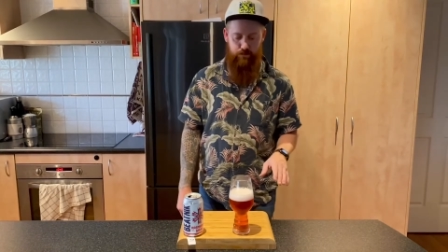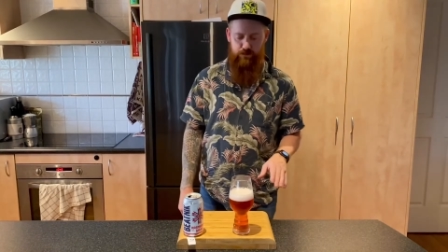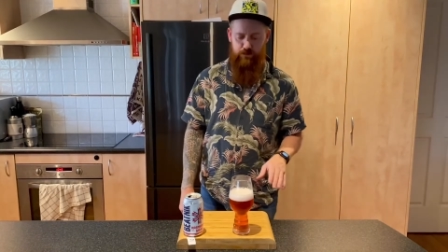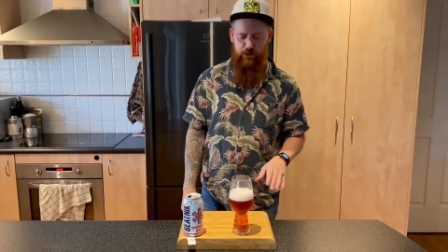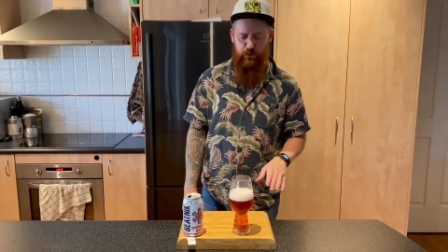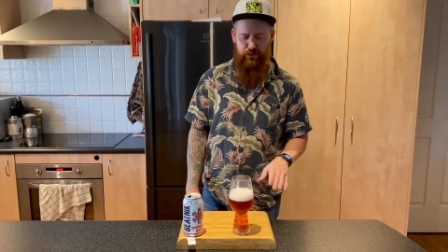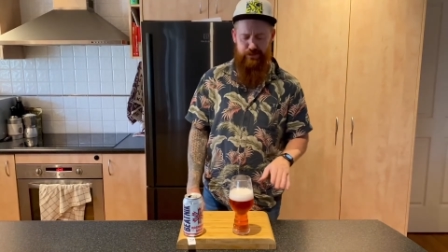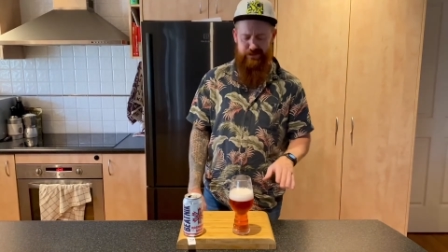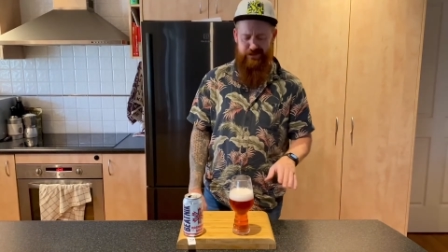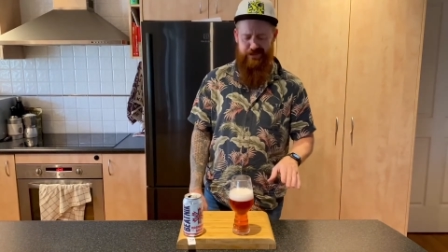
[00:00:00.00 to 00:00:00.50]

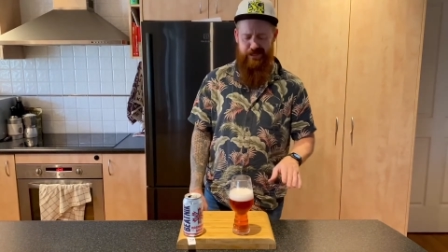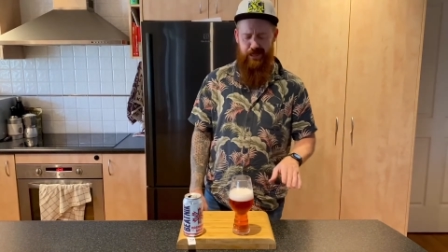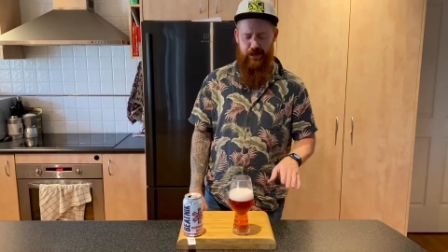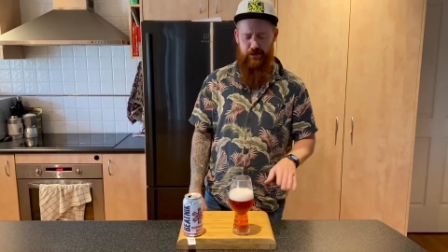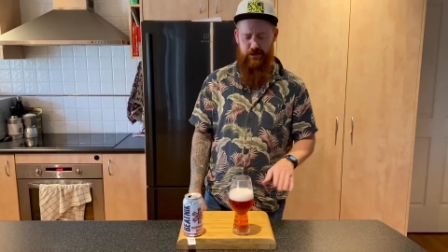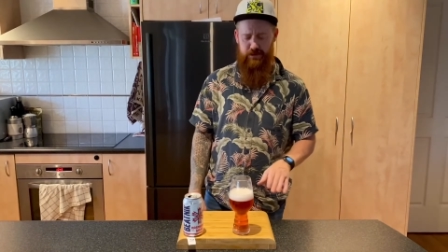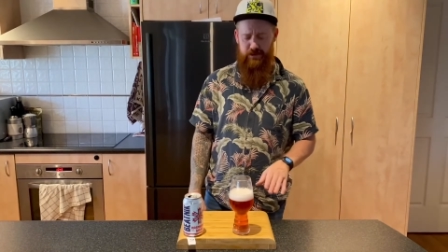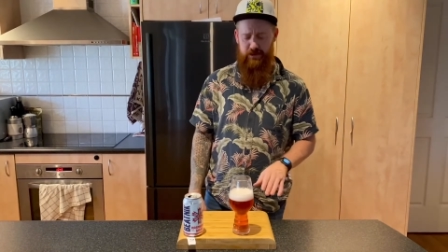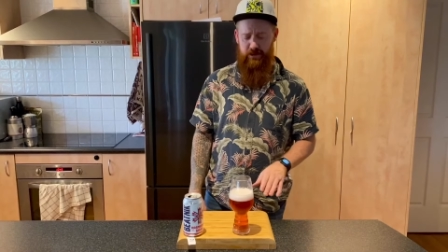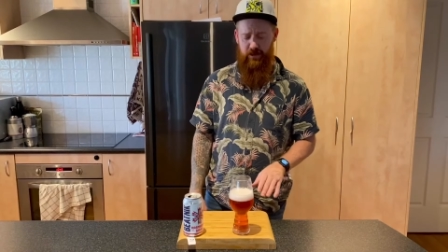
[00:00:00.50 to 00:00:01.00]
sours
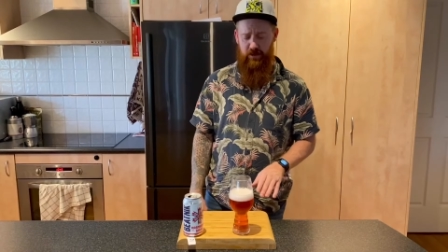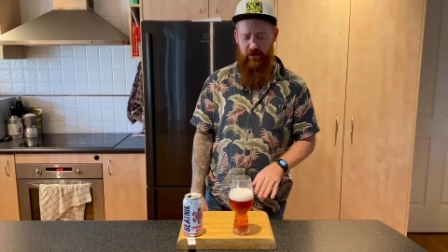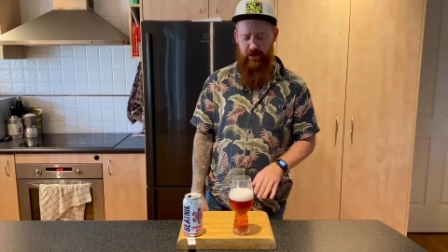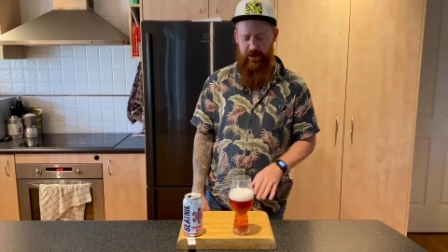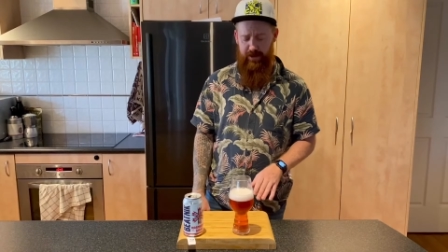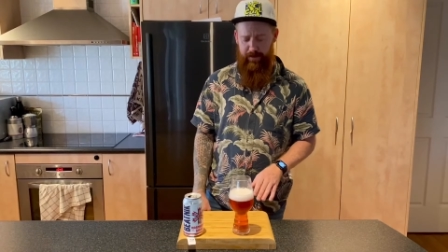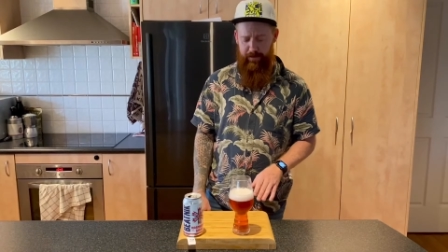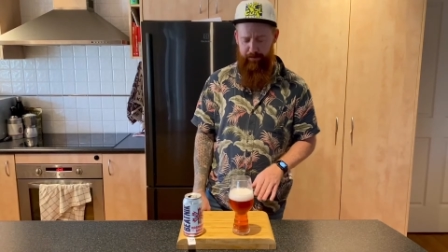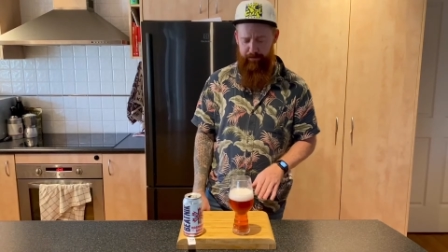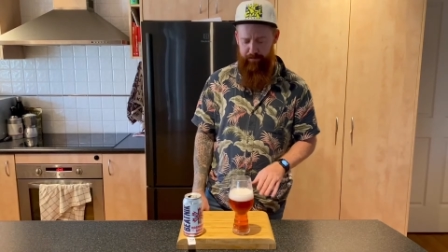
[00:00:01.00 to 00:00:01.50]
and the like
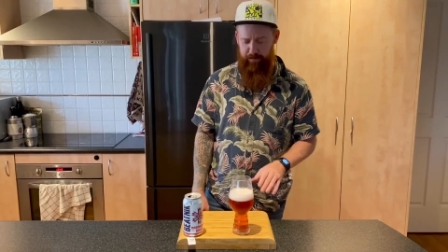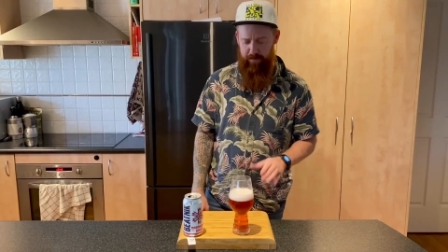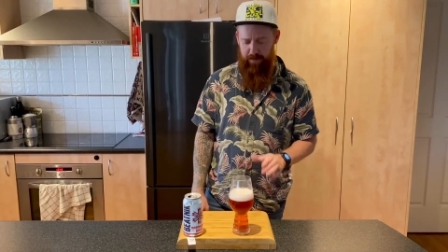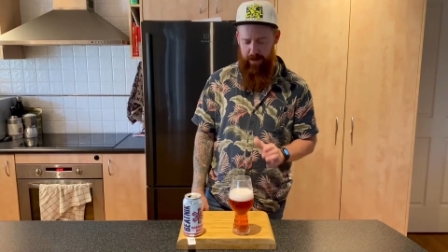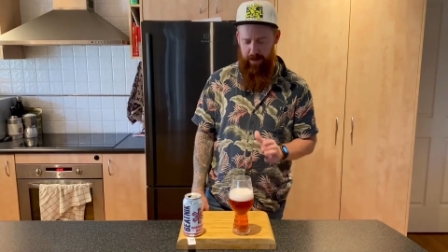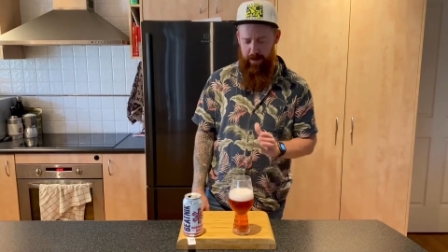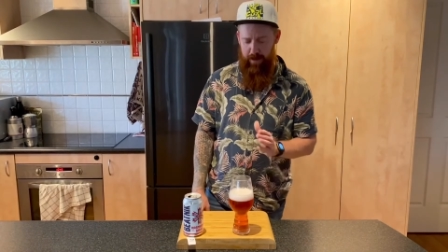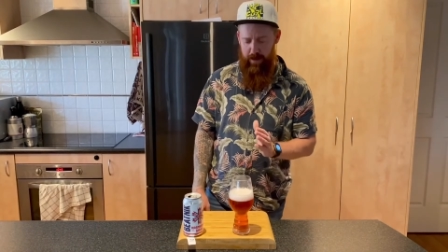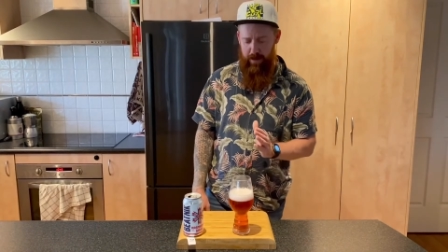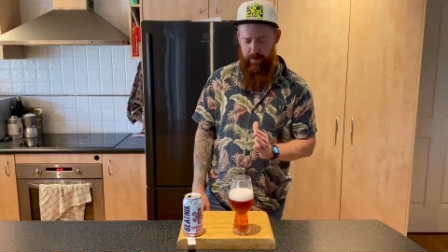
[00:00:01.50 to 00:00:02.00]

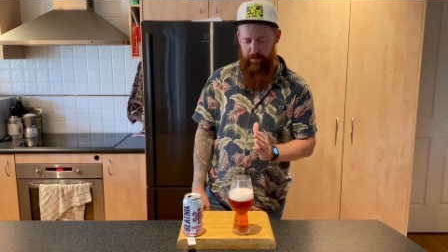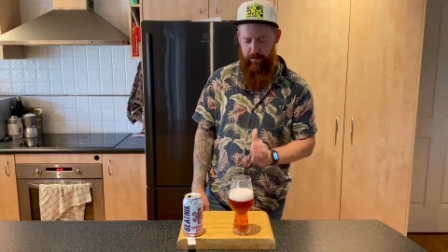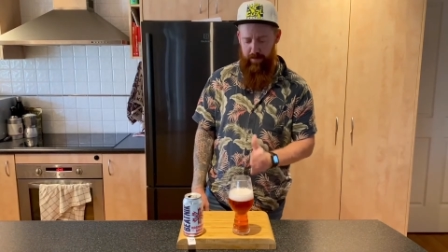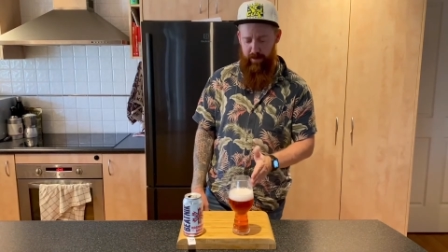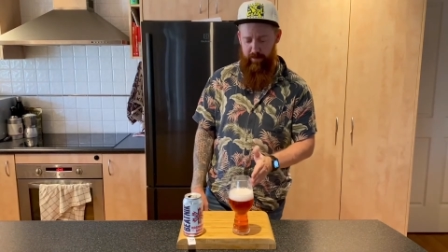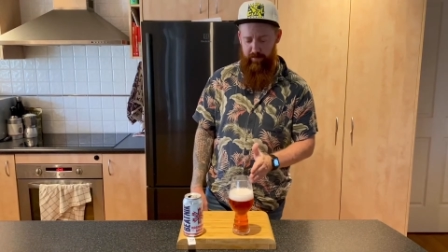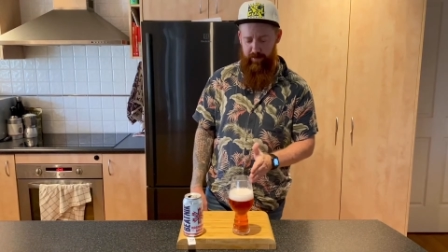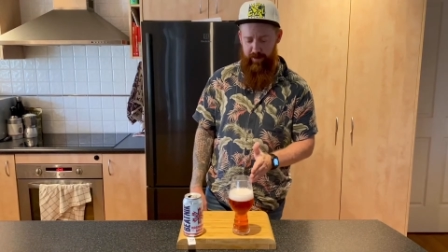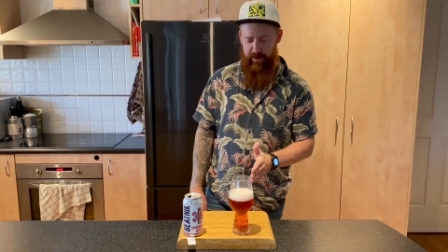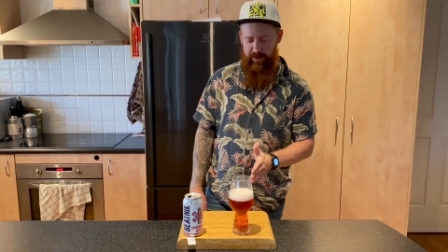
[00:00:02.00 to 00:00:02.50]
but I
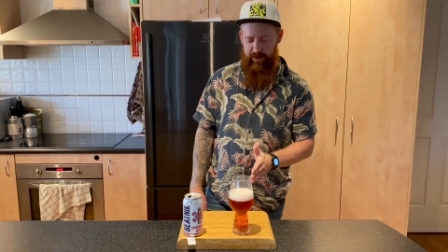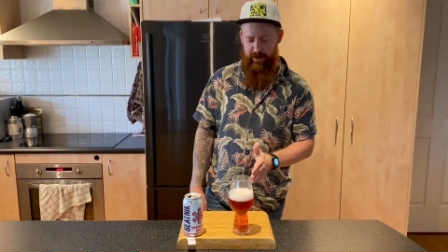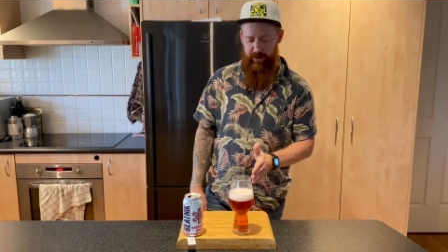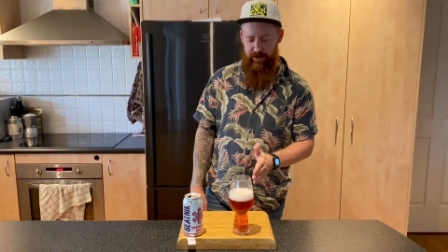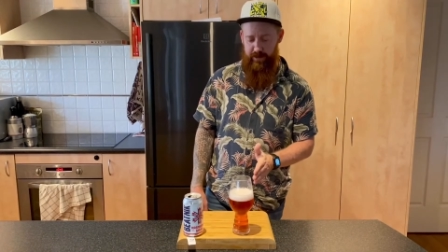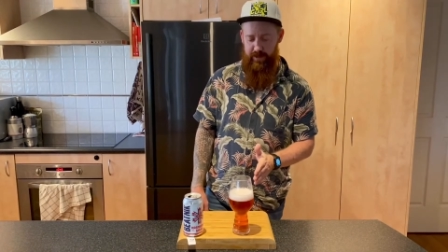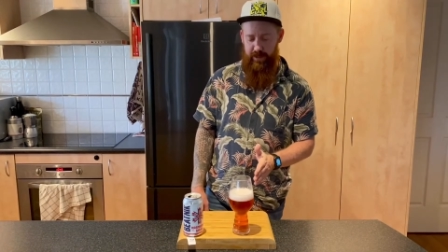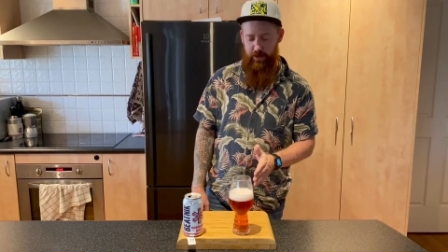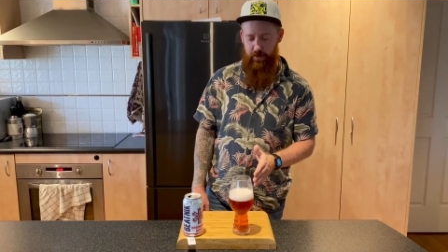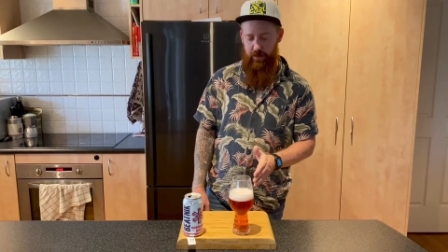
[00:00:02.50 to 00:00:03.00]
reckon they could
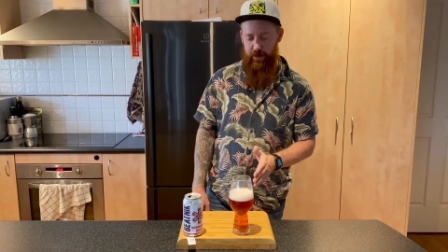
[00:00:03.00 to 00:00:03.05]
get away